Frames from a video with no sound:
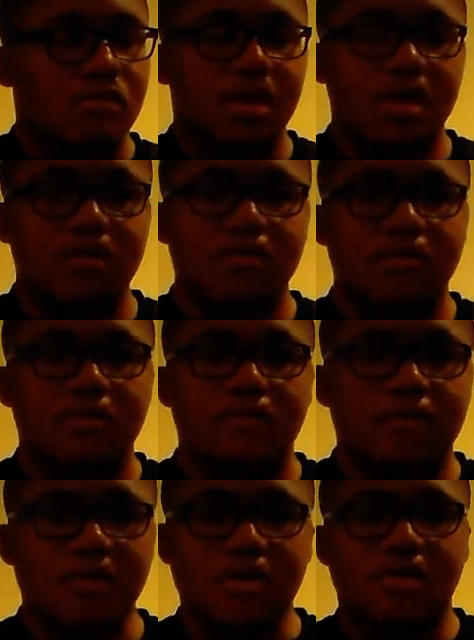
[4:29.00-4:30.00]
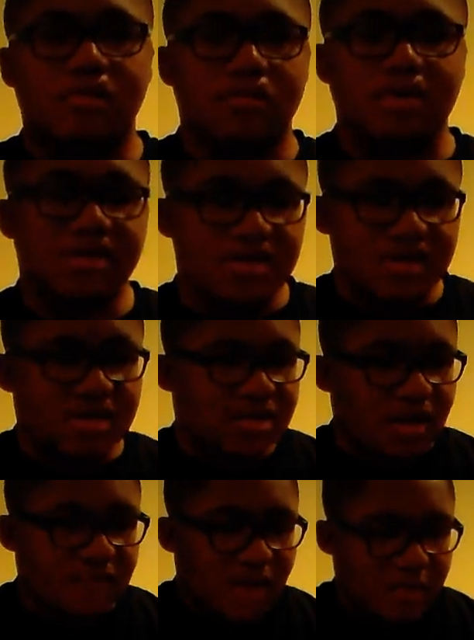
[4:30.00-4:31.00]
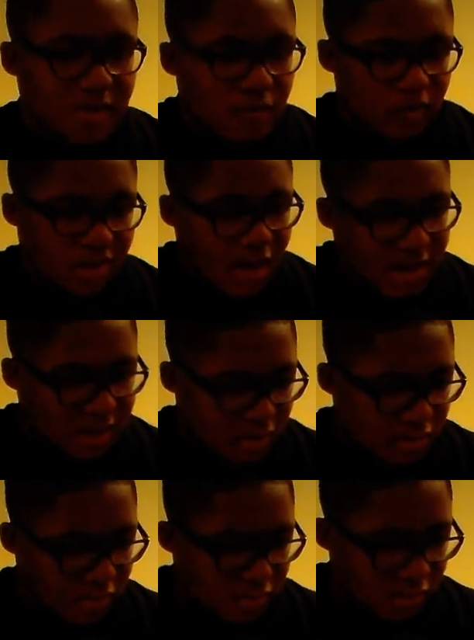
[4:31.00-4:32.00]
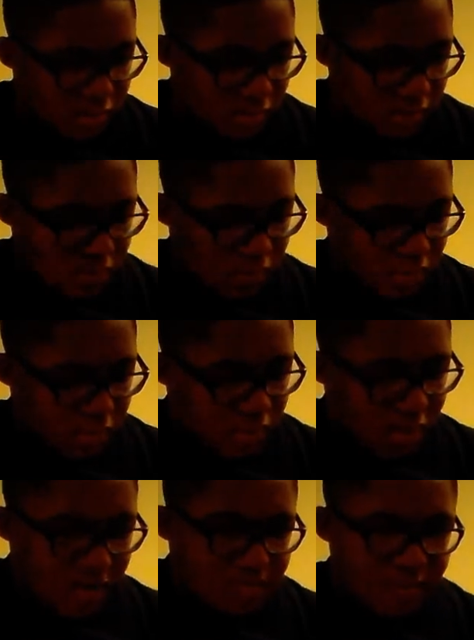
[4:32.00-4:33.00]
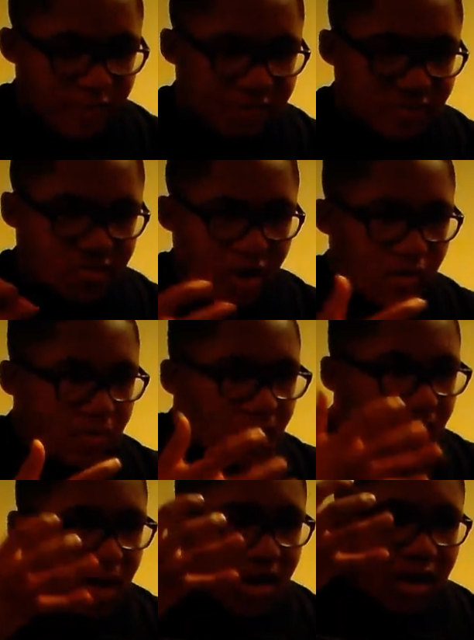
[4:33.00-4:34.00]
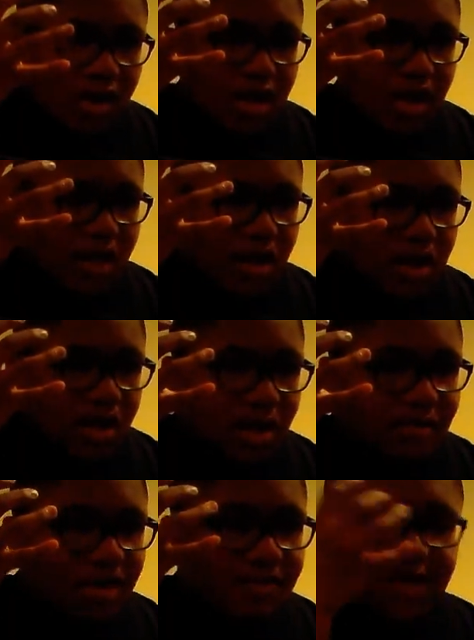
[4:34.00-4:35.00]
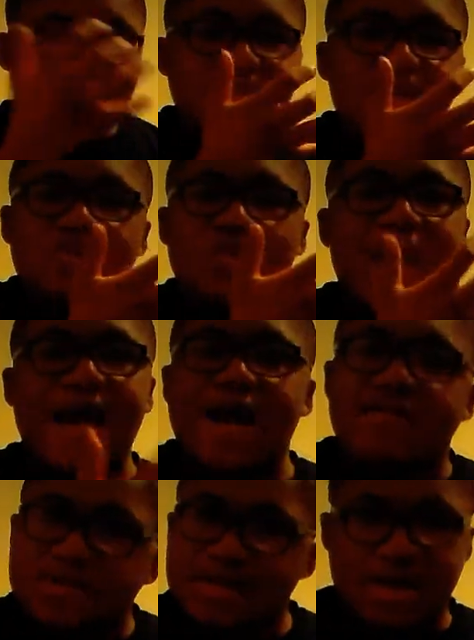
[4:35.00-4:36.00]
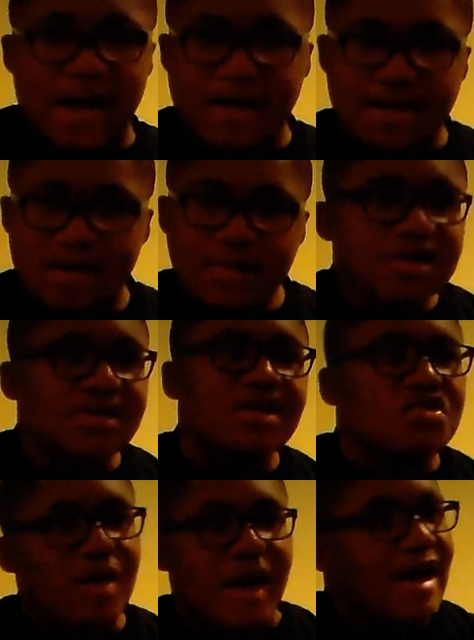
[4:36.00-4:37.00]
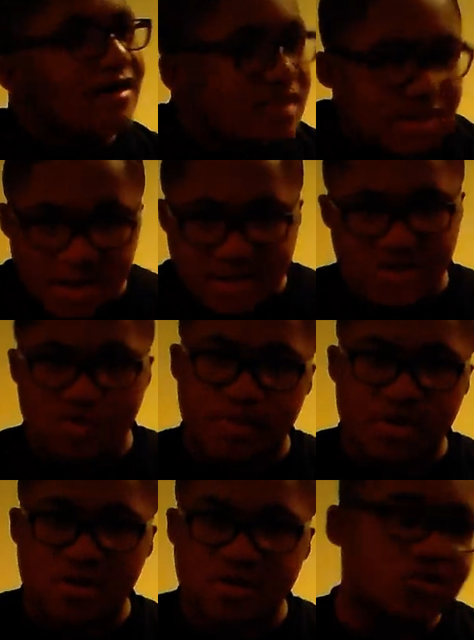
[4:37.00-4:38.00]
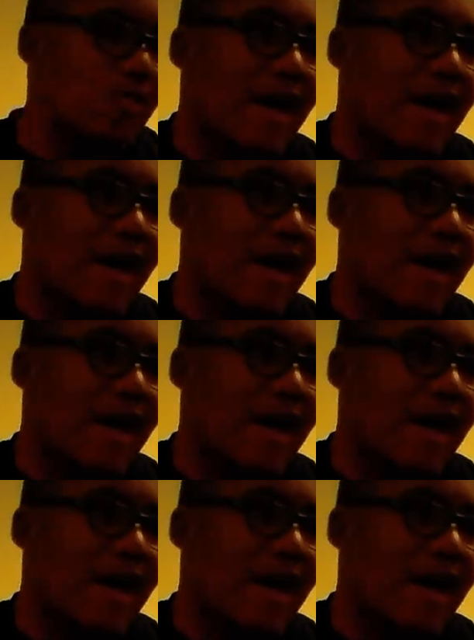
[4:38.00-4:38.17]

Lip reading: Like, for real. It's just stuff that people like. If you don't... I mean, I'm not saying you have to like it. I'm not saying you have to like superheroes.